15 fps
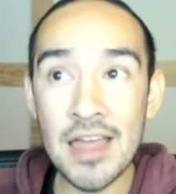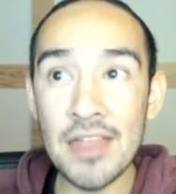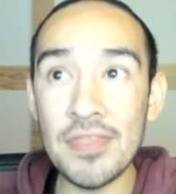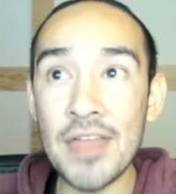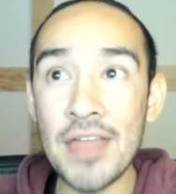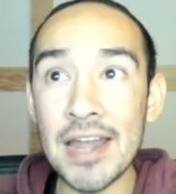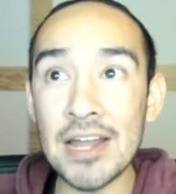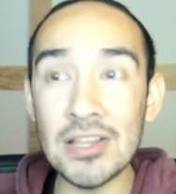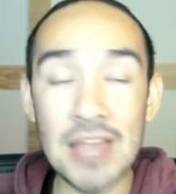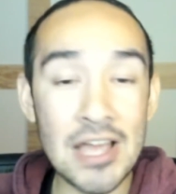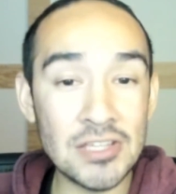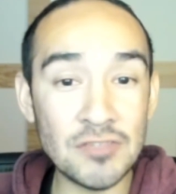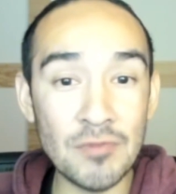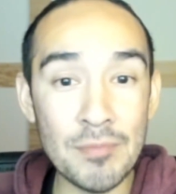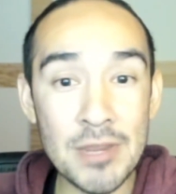that
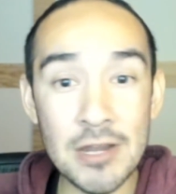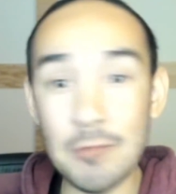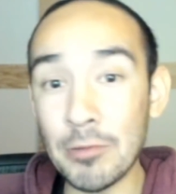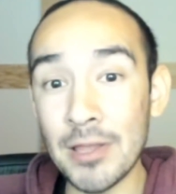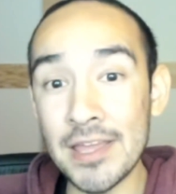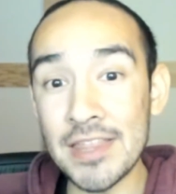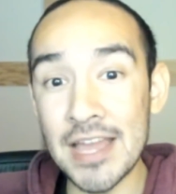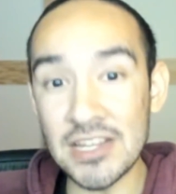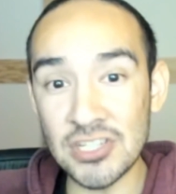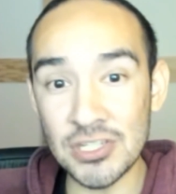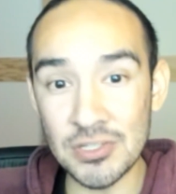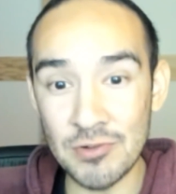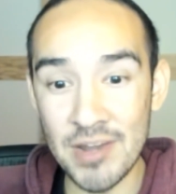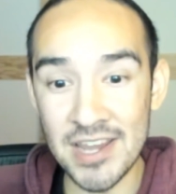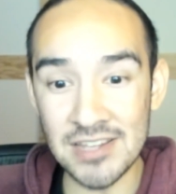allows for me to play that
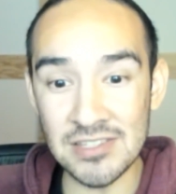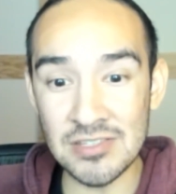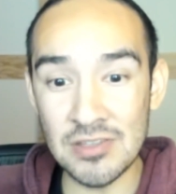straight.